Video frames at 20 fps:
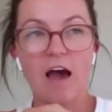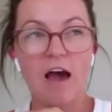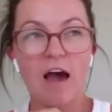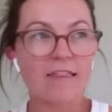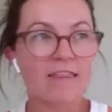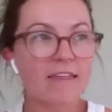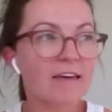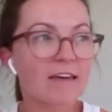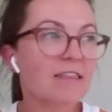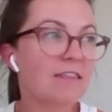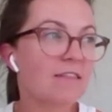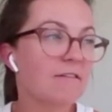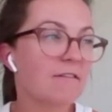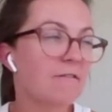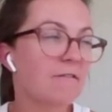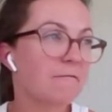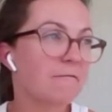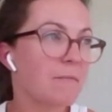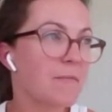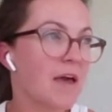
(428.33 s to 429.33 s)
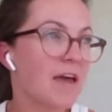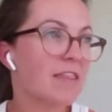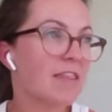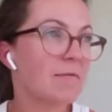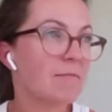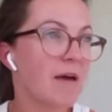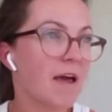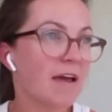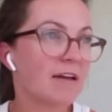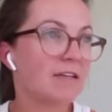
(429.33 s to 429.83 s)
I think for me,
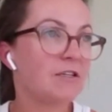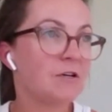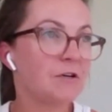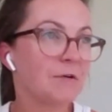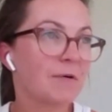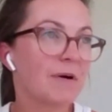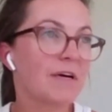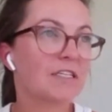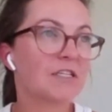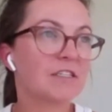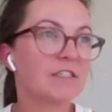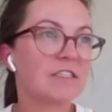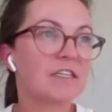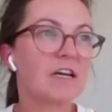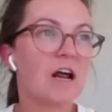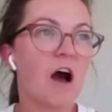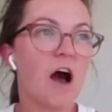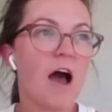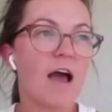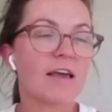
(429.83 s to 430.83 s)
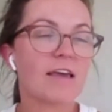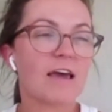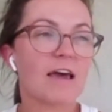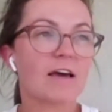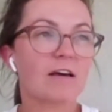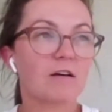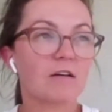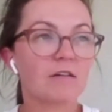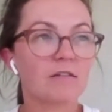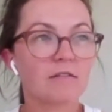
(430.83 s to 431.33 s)
the main 2 questions that I
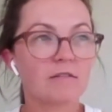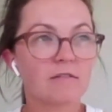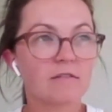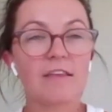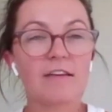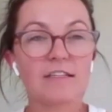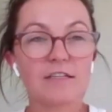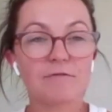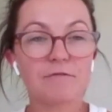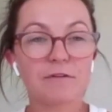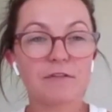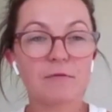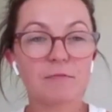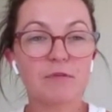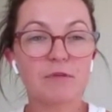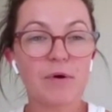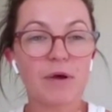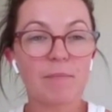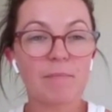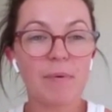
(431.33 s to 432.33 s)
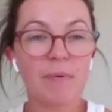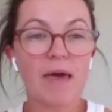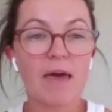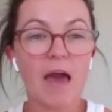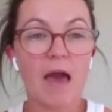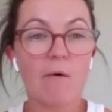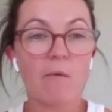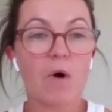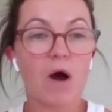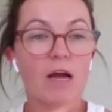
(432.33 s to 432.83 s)
get are the difference between
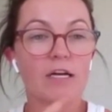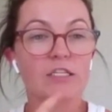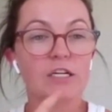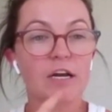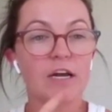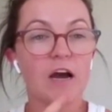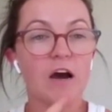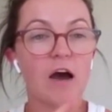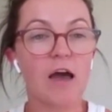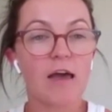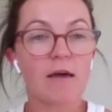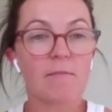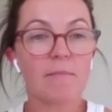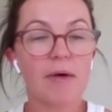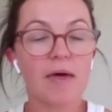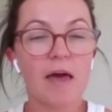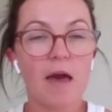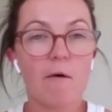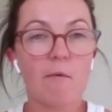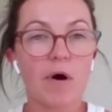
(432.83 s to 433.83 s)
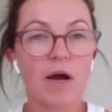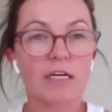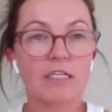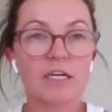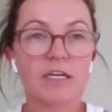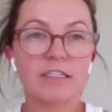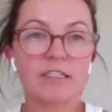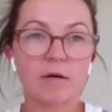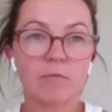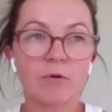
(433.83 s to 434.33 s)
PAYGI and
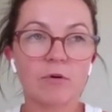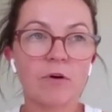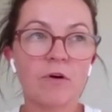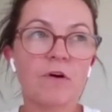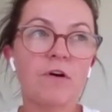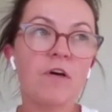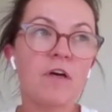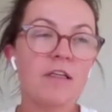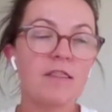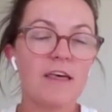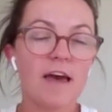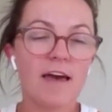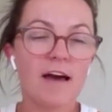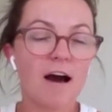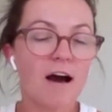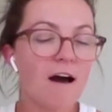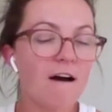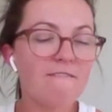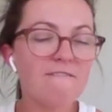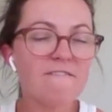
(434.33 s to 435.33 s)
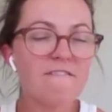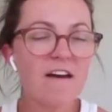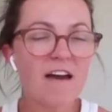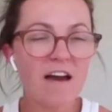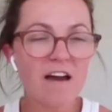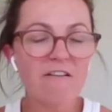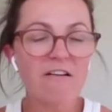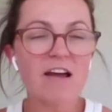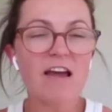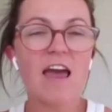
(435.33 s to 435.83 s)
PAYGW. They are
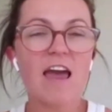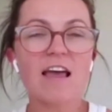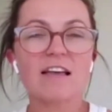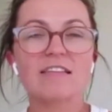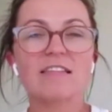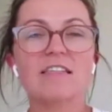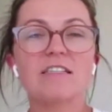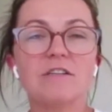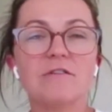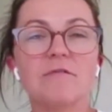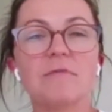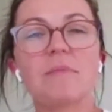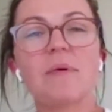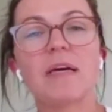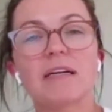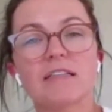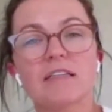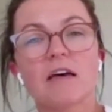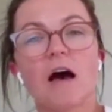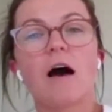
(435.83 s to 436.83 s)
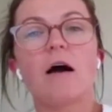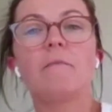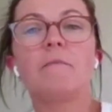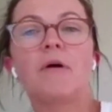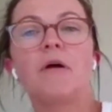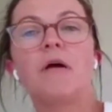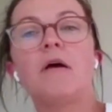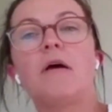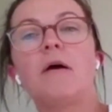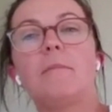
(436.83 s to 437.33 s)
very easy to mix
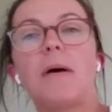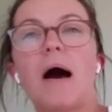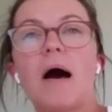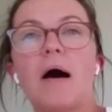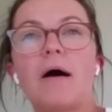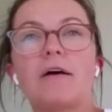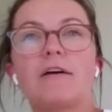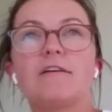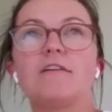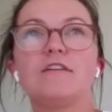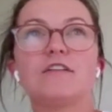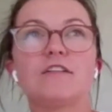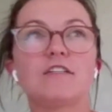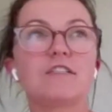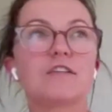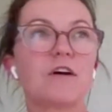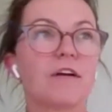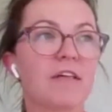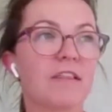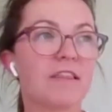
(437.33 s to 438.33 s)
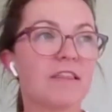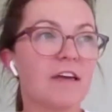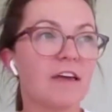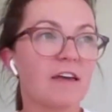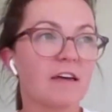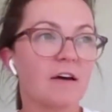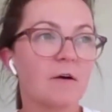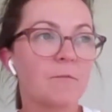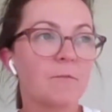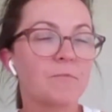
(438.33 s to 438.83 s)
up, but you just got to
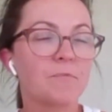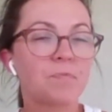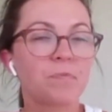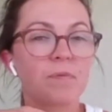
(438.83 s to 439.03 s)
think